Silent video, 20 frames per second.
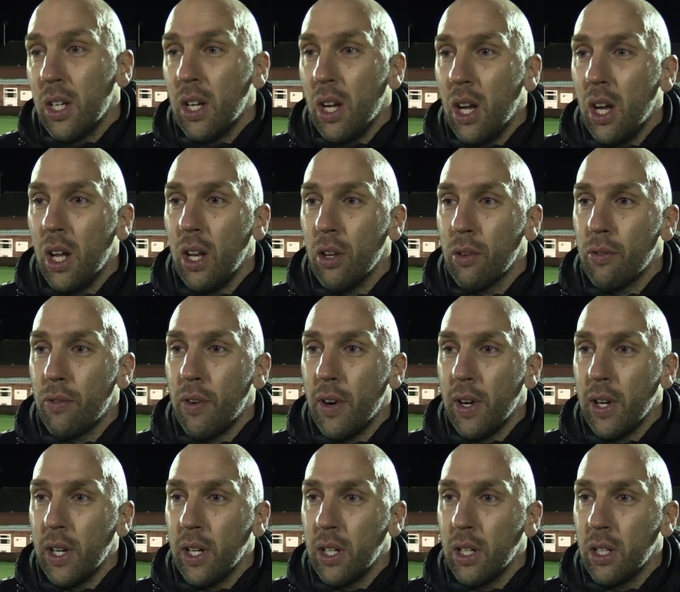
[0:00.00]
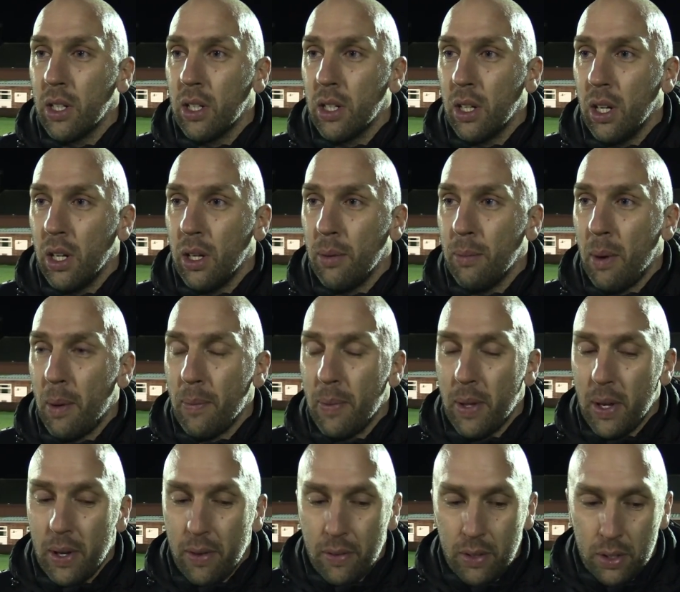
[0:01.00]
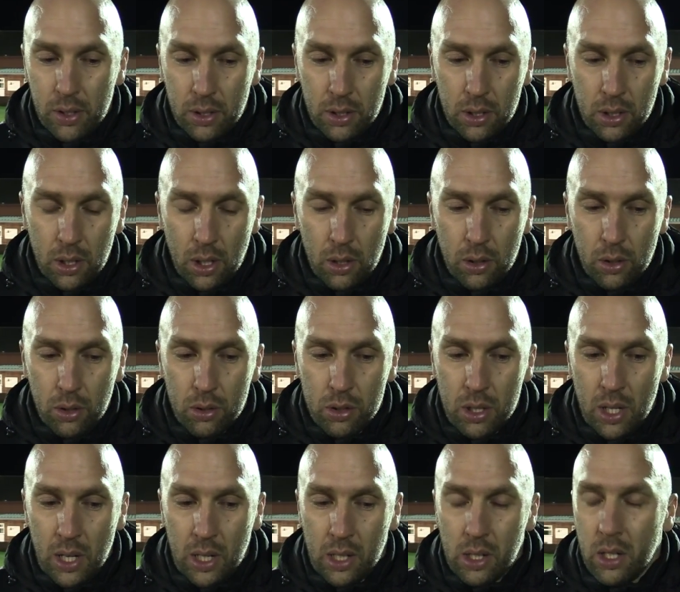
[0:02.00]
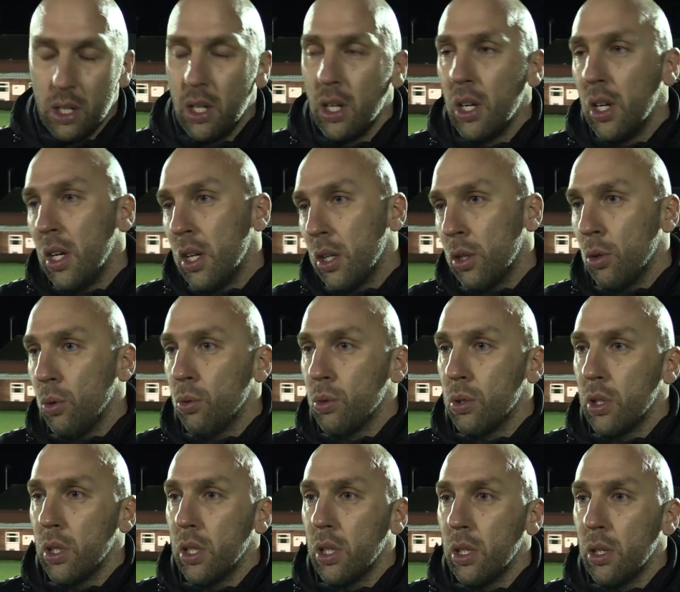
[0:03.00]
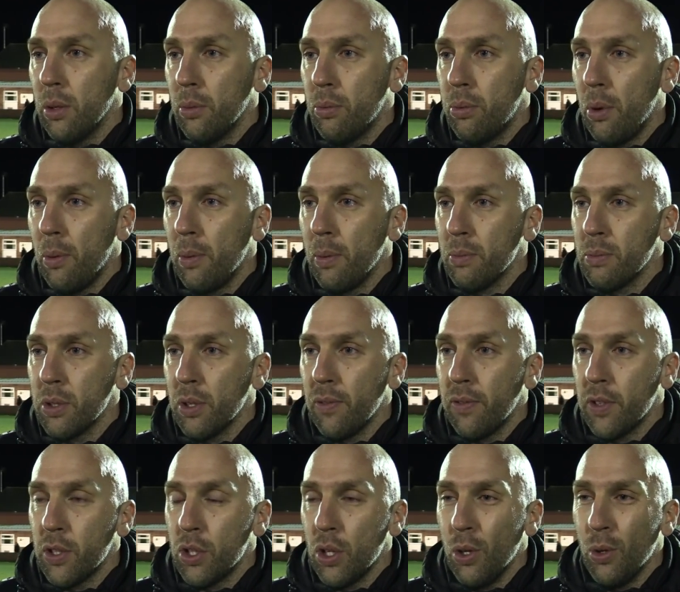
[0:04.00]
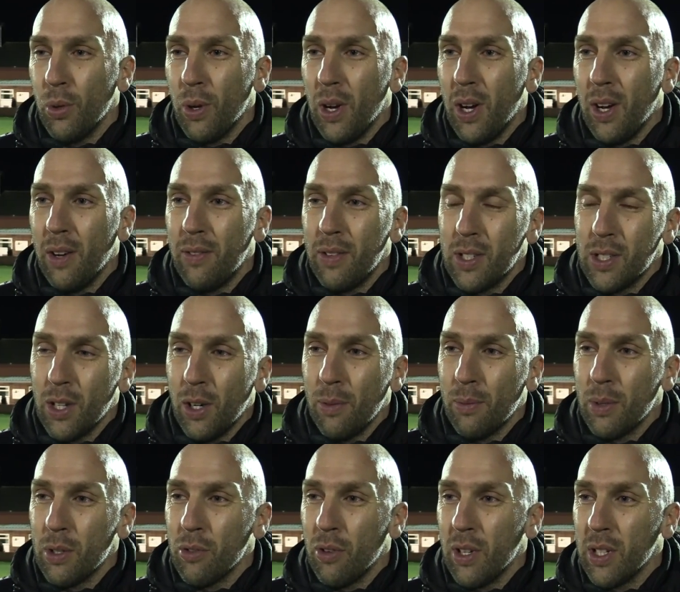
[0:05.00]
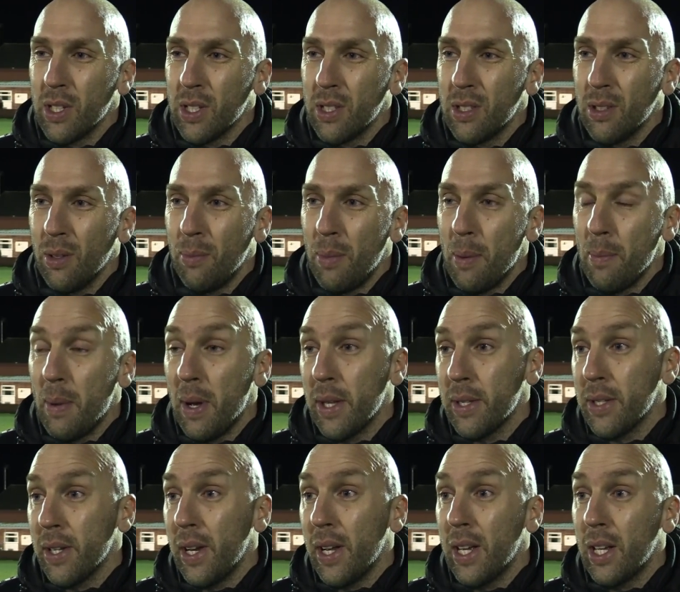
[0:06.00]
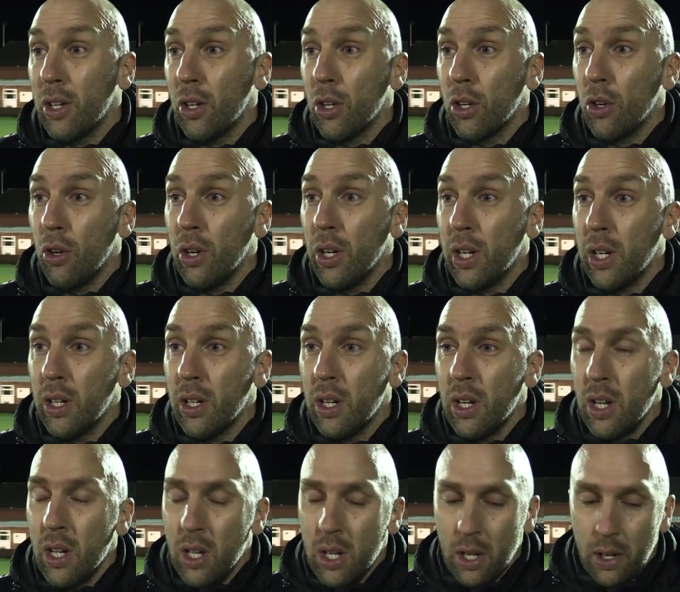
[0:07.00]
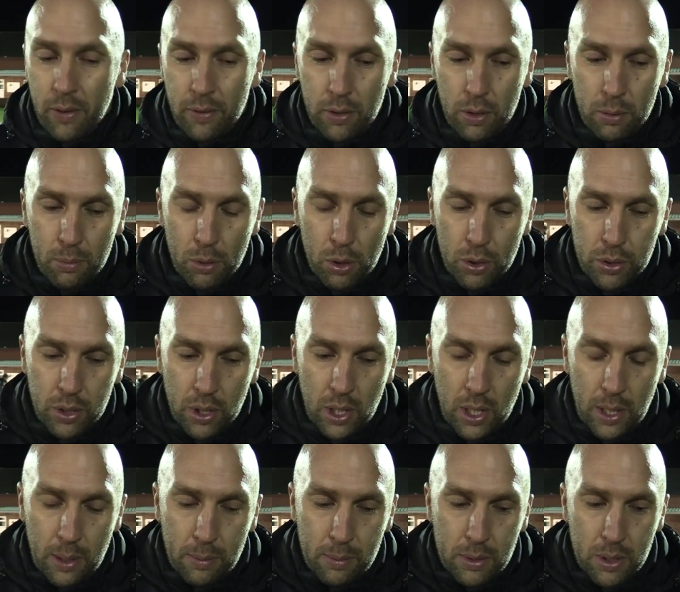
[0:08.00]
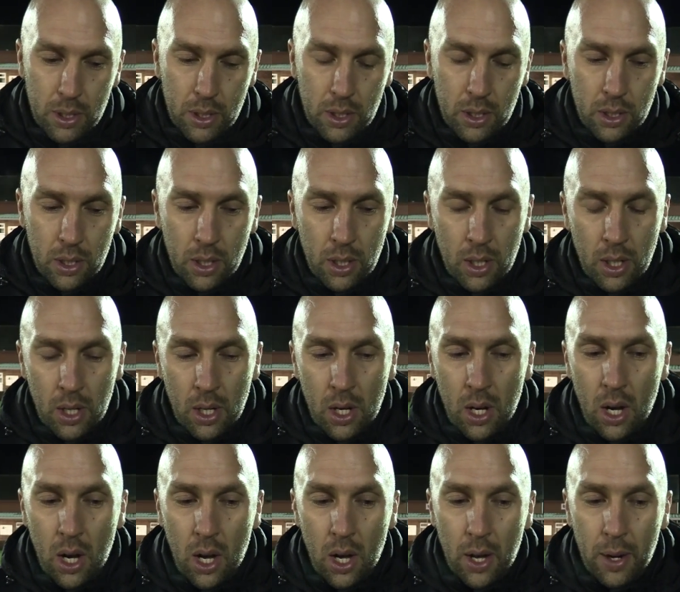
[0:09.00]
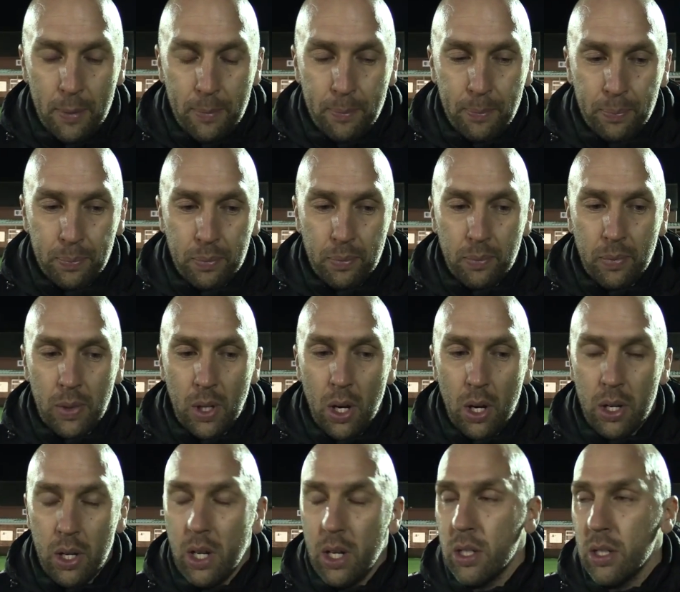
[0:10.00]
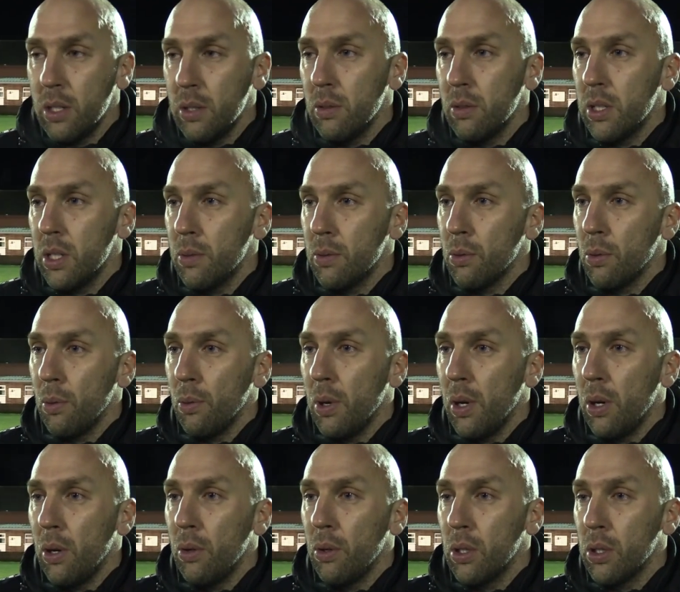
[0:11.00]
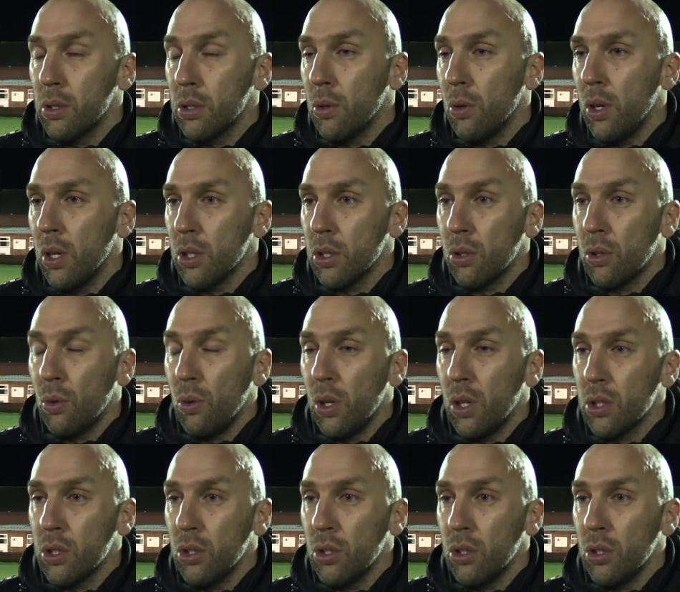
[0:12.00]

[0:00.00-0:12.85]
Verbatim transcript: uh, looked threatening um, up there. And you know, you've got Zach causing problems off the shoulder. If he timed his runs a bit better today, could have got in a, few more times. And um, no, yeah, it seemed, seemed, to work well. It was quite a, quite a